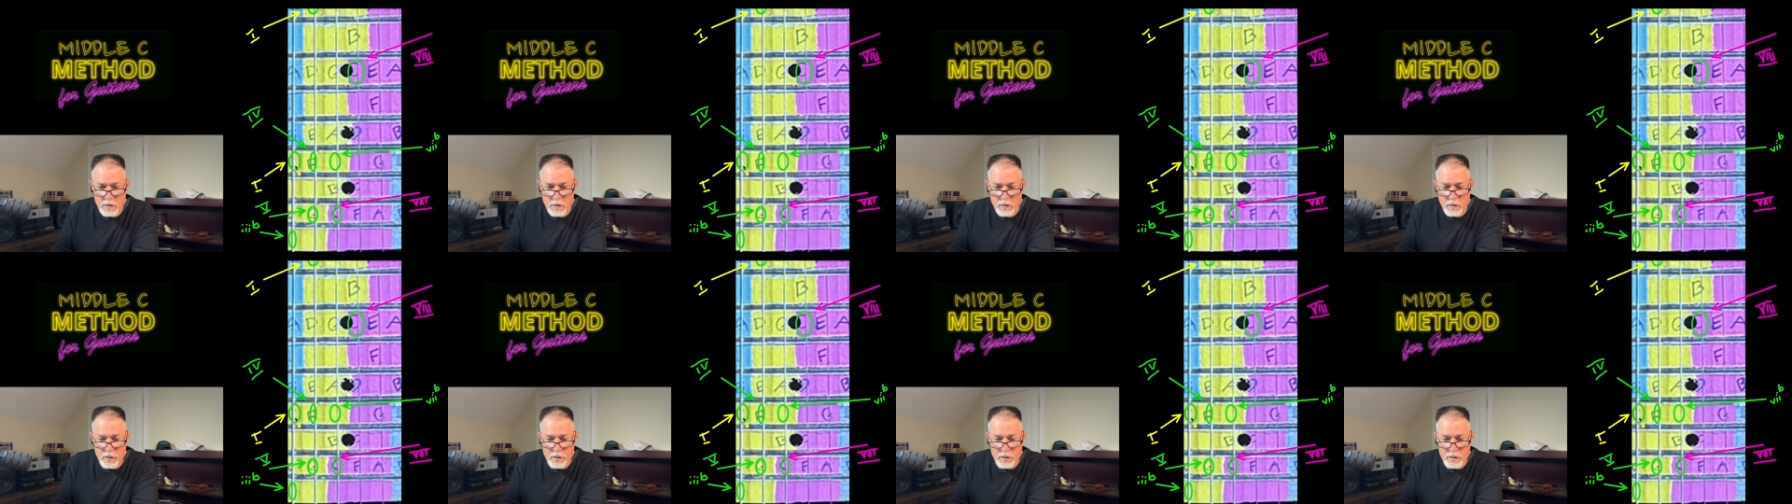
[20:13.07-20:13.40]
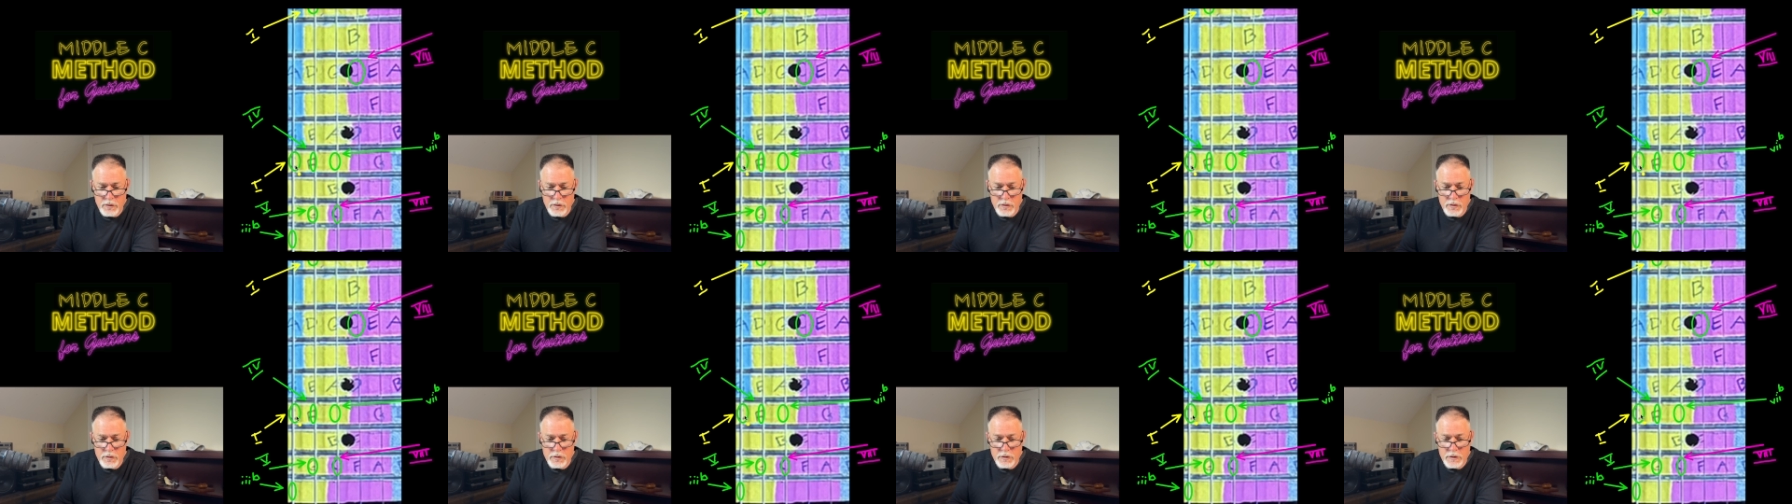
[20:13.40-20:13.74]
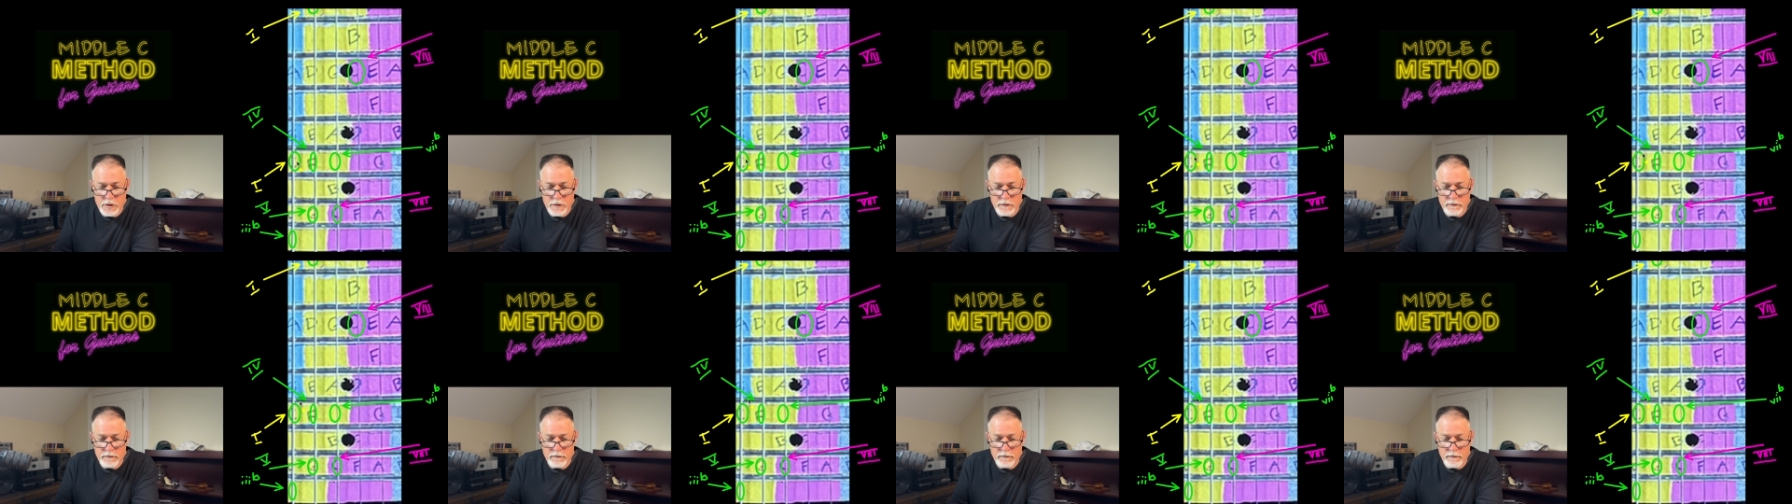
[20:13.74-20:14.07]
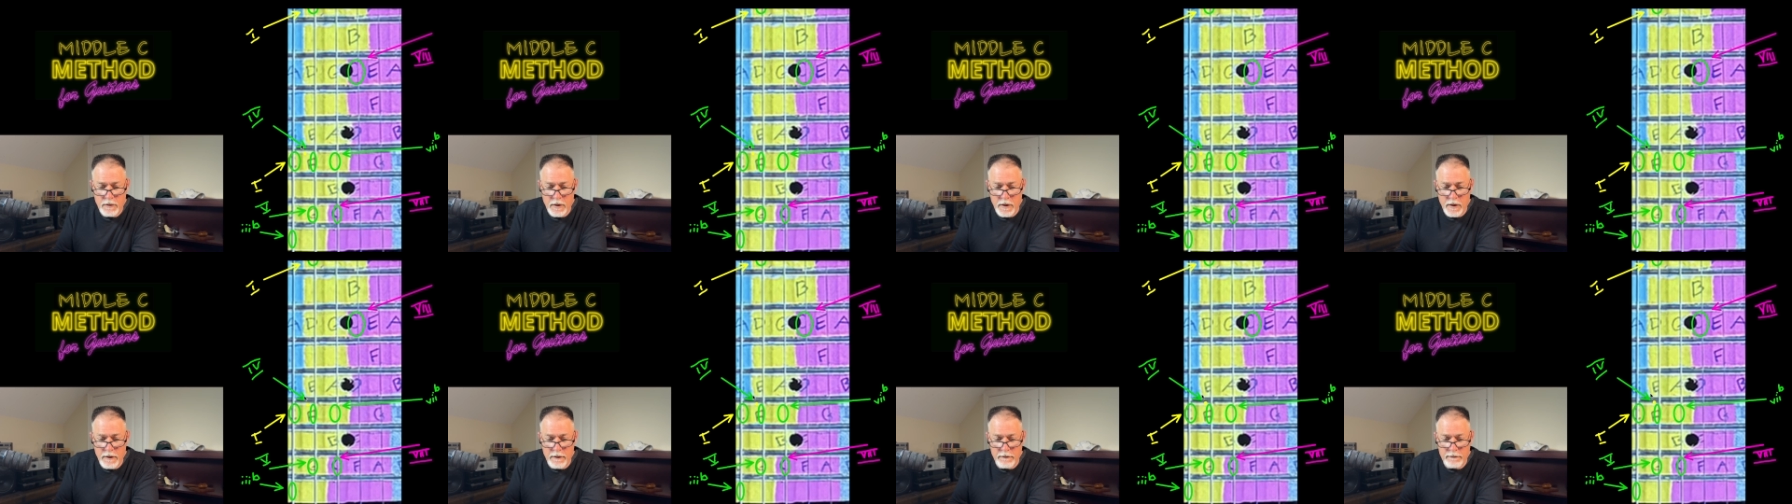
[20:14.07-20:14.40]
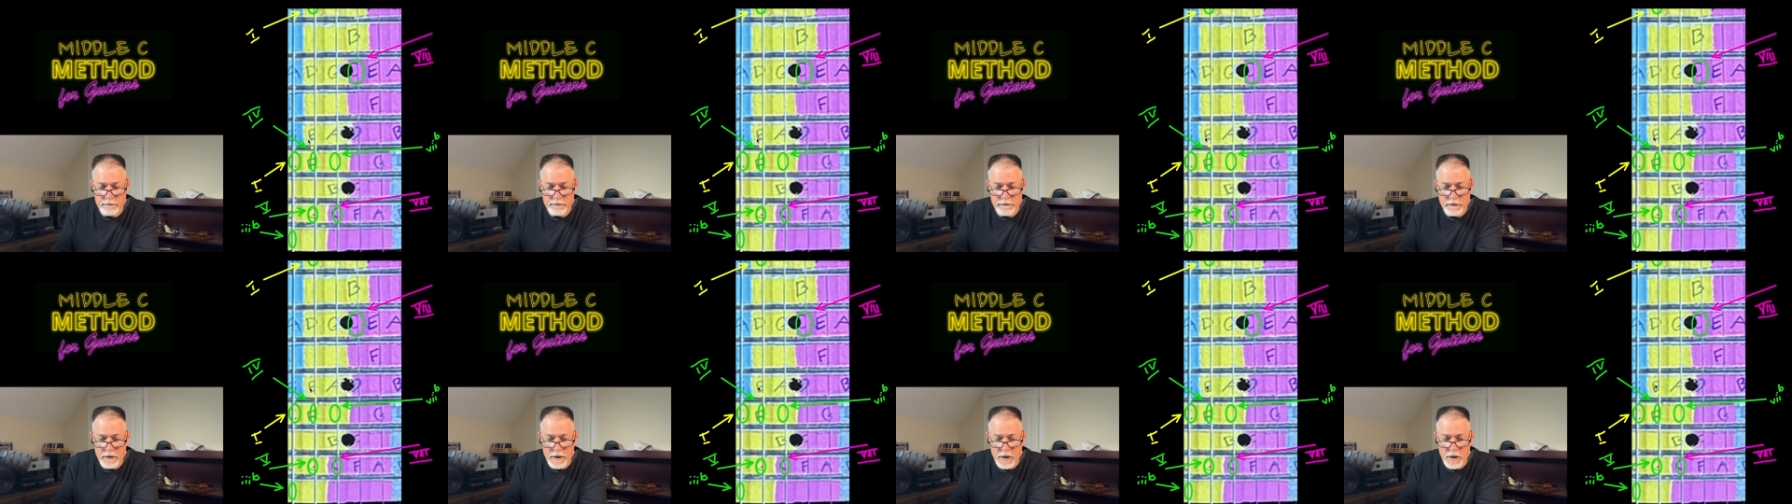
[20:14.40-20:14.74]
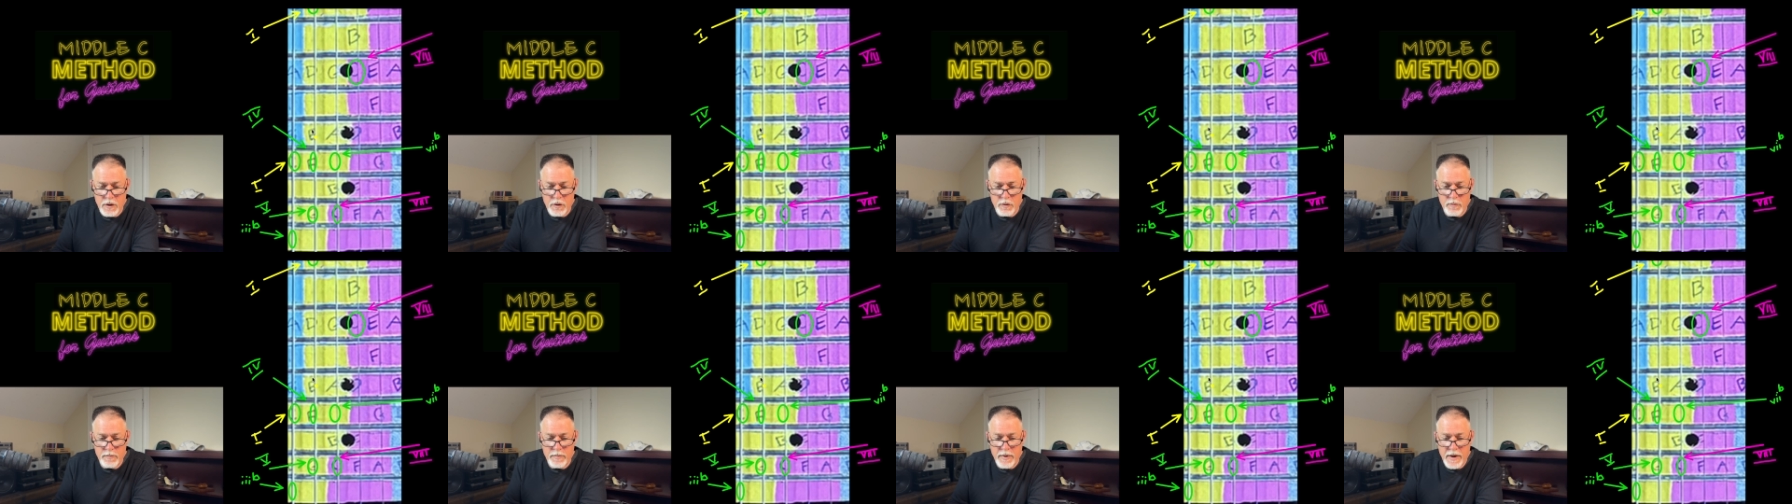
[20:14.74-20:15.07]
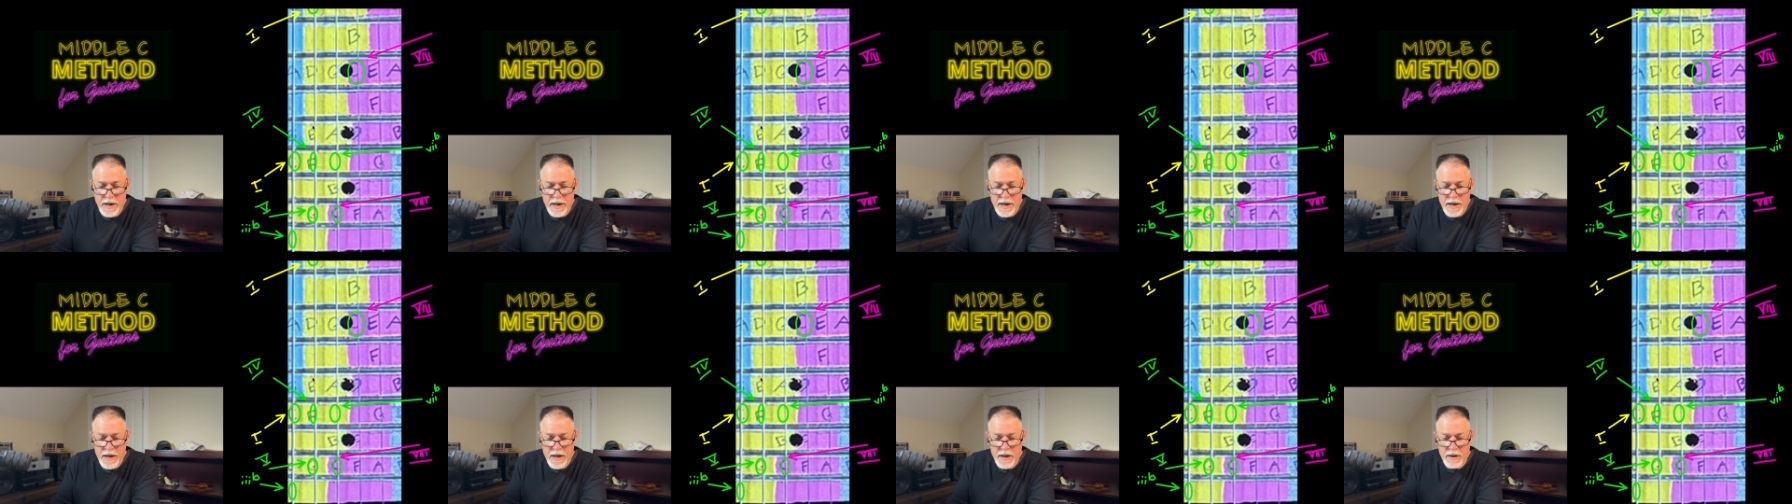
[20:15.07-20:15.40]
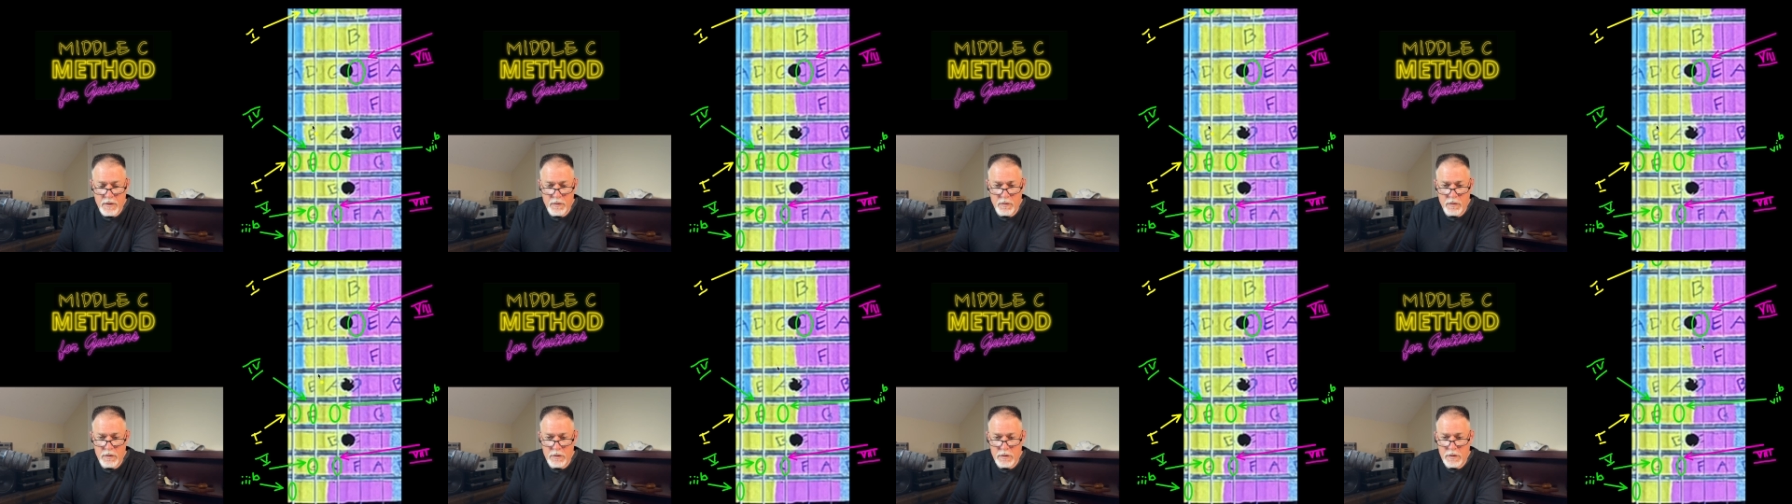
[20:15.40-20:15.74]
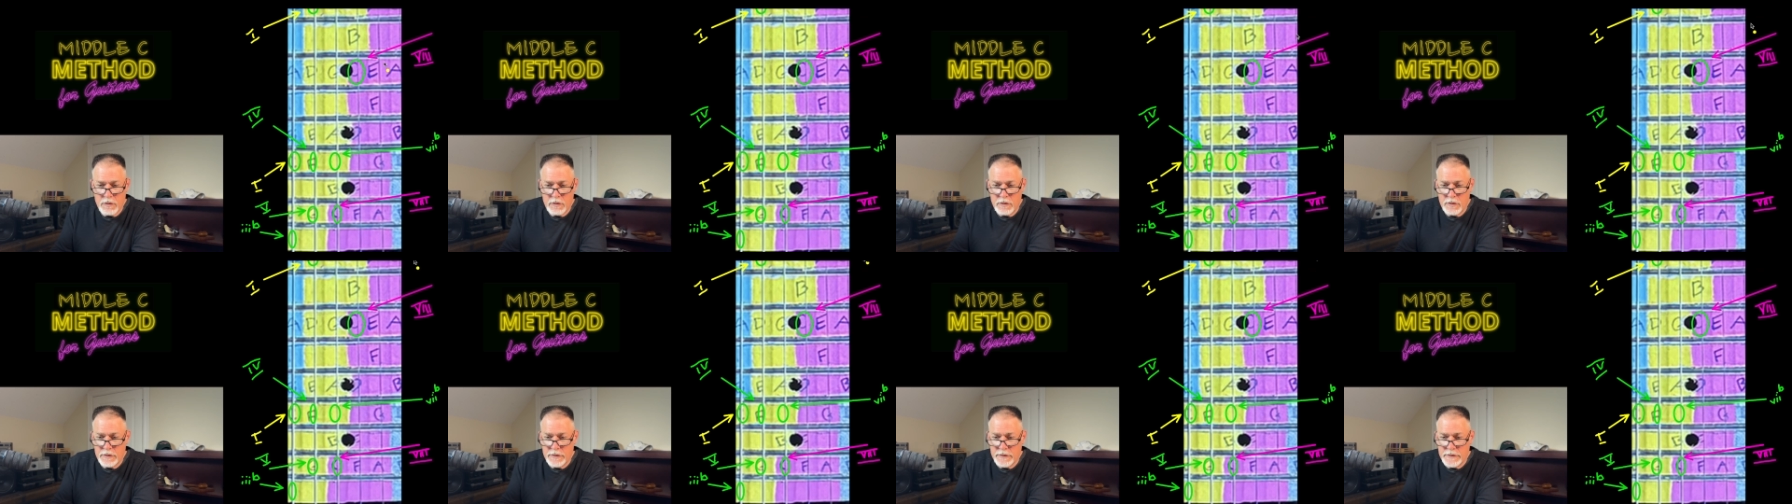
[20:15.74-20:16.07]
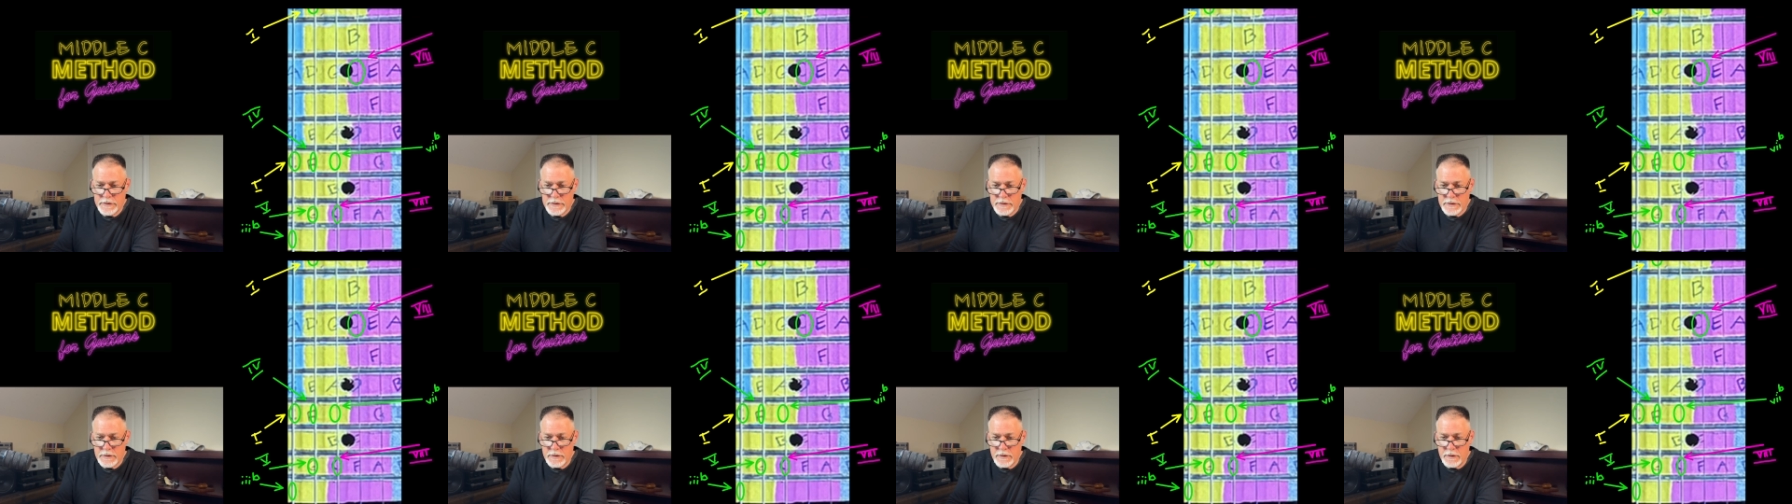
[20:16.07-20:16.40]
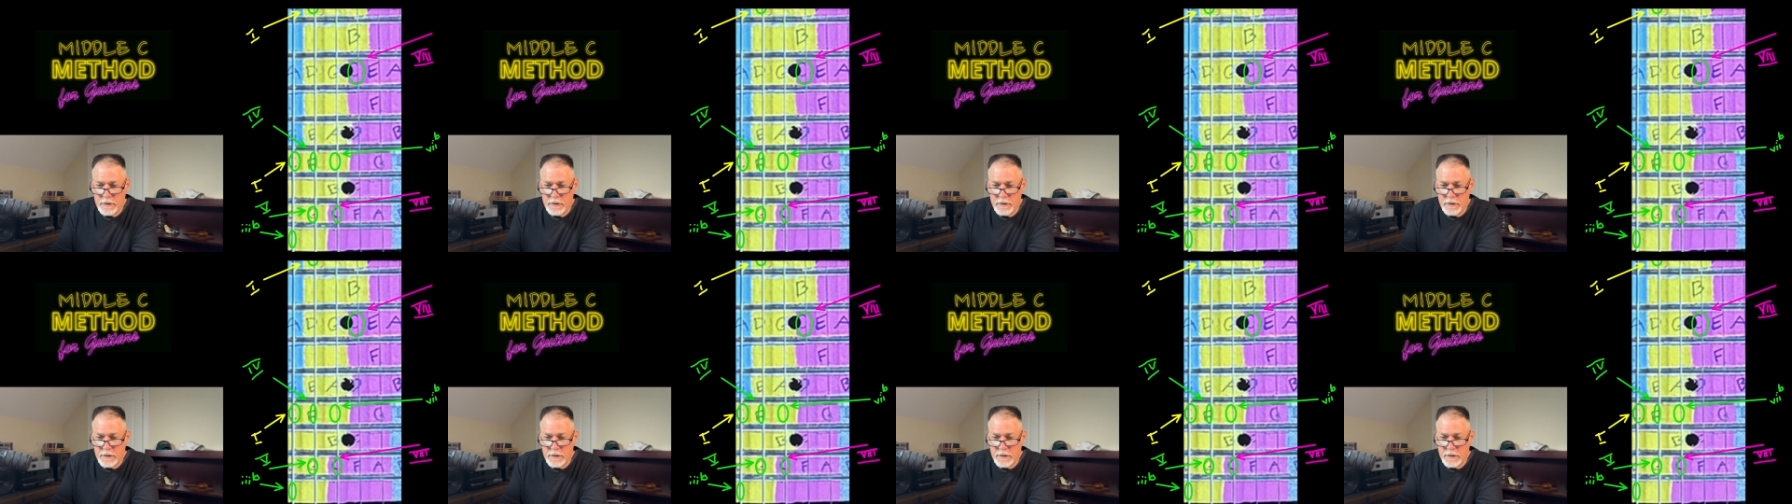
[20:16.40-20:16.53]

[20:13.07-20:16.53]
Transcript: or you can flow backwards